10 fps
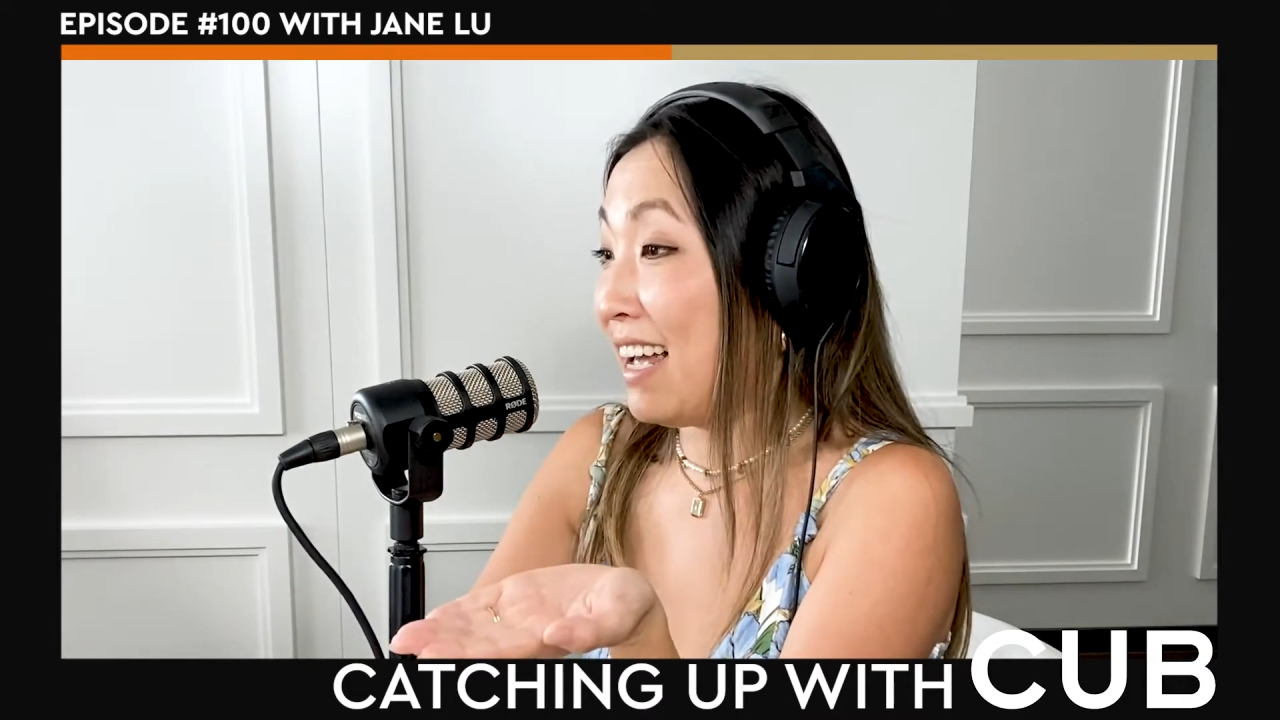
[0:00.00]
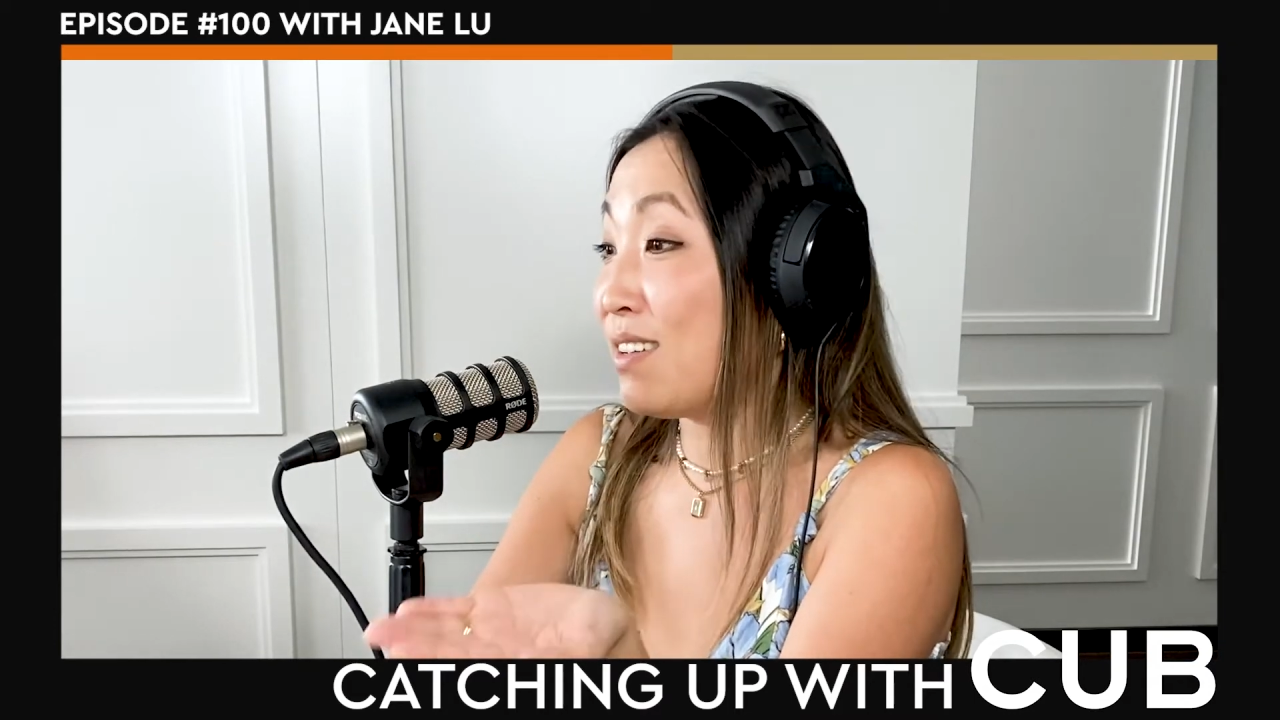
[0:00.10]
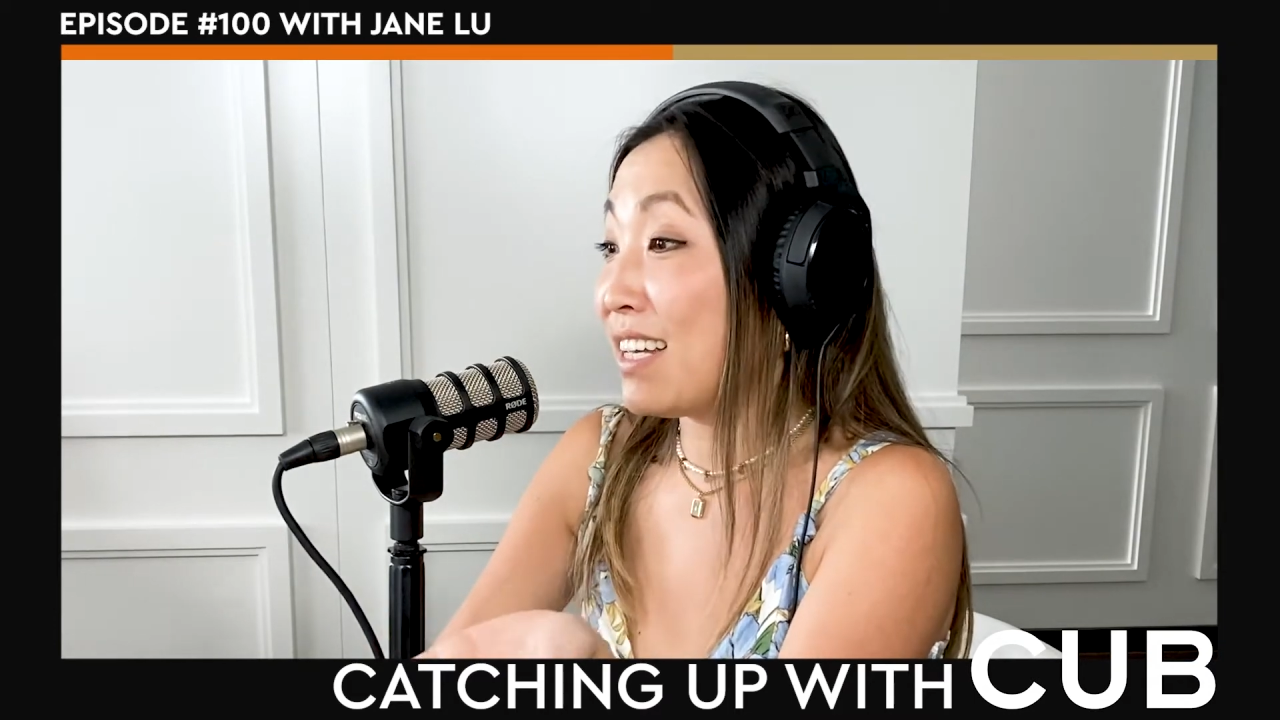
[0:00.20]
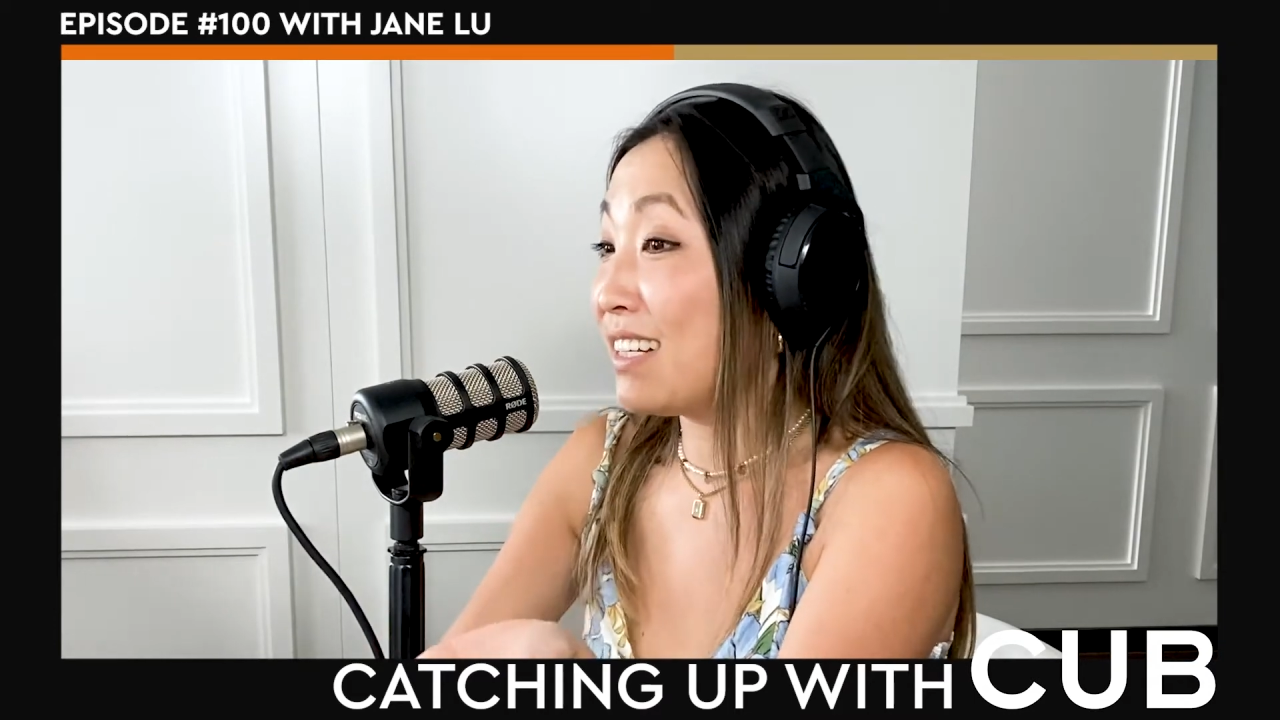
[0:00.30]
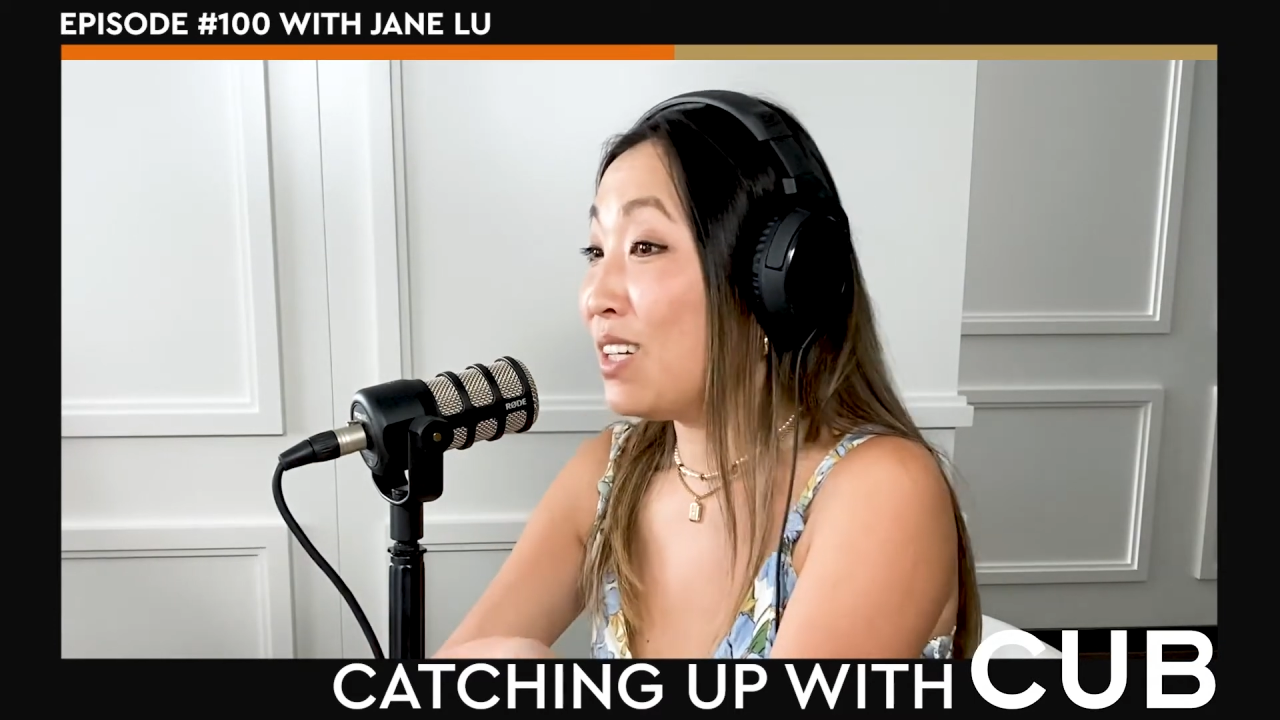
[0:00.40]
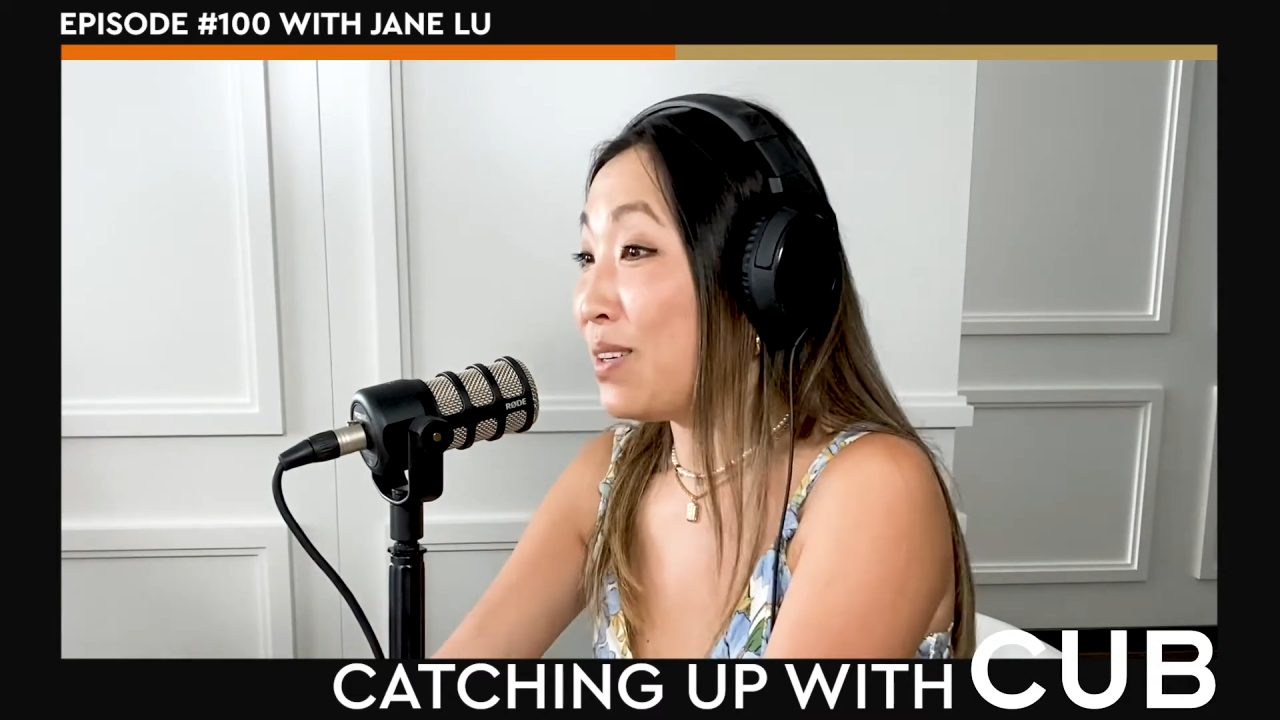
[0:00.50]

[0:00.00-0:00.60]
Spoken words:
I was like, look,